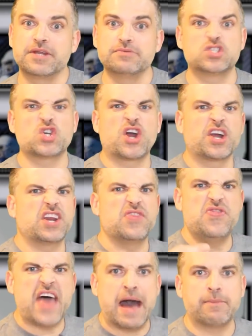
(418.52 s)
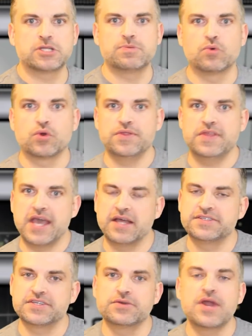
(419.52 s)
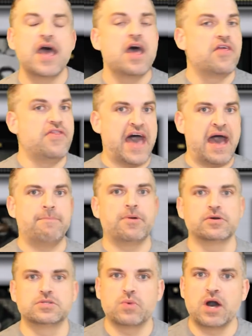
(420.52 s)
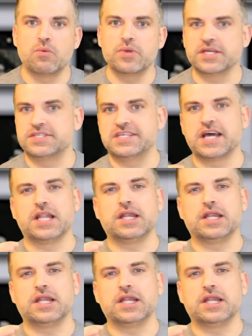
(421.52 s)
but he was targeted that much more in the end zone. That bodes well. We could see a